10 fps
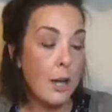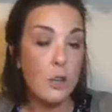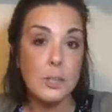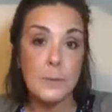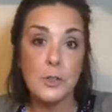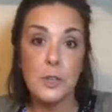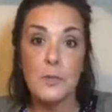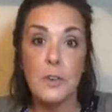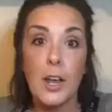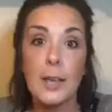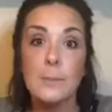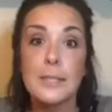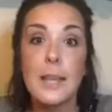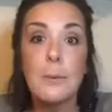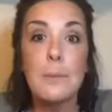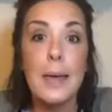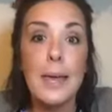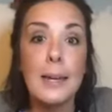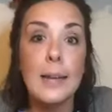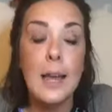Christmas tree frames that we
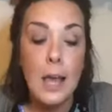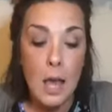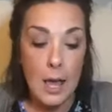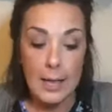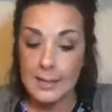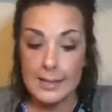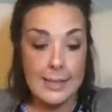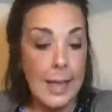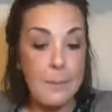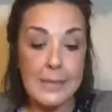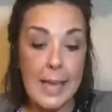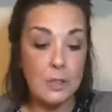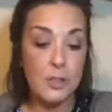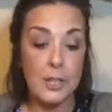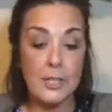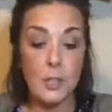made, it's the same exact trees.